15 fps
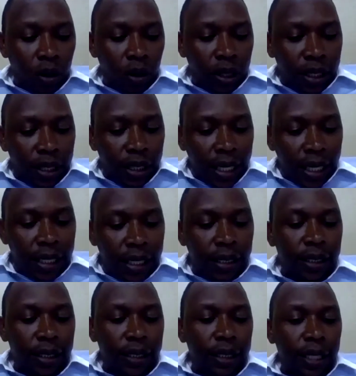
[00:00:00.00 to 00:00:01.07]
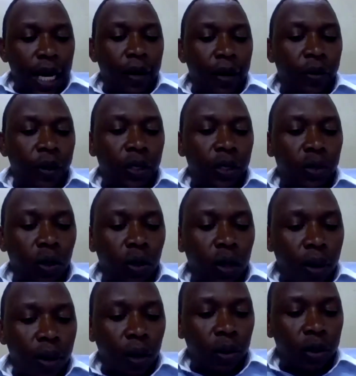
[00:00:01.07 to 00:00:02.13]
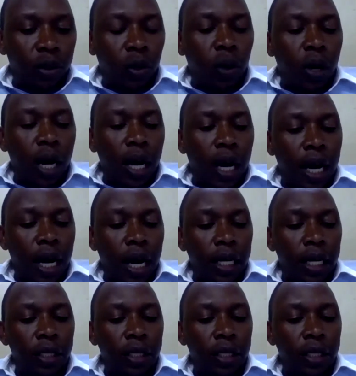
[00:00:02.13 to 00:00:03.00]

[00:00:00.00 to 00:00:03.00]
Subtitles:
but not the least, we'll talk about